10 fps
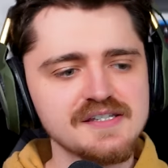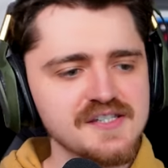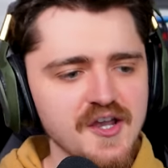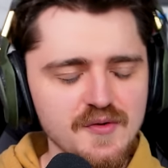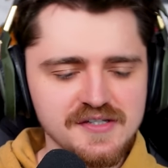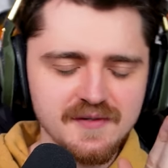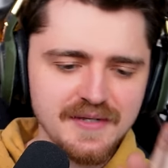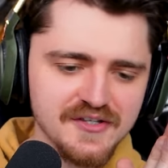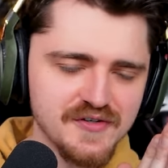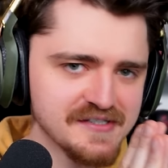So it's gonna
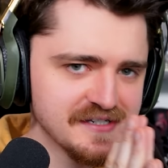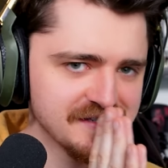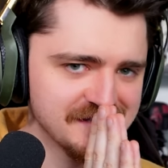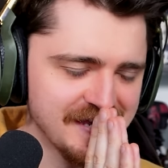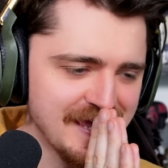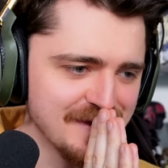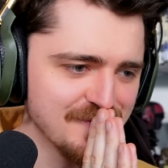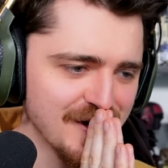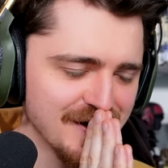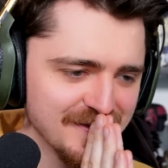be interesting to see
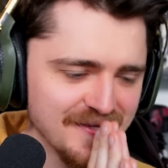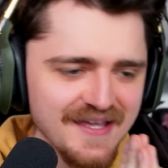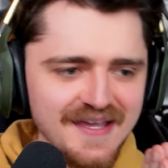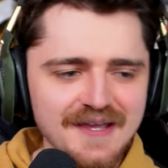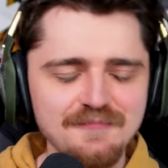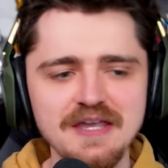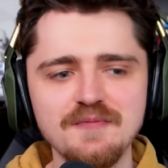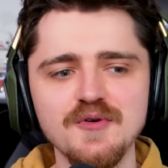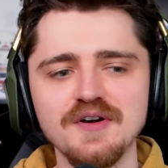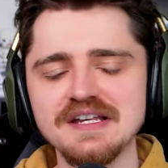what
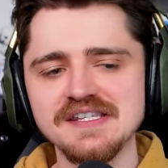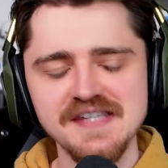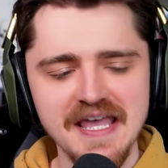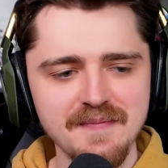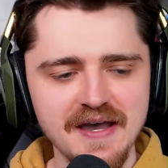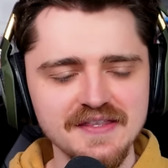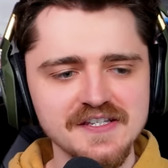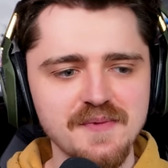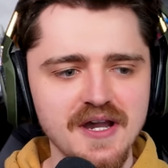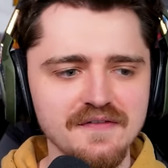people are gonna say about
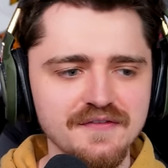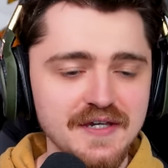this part of the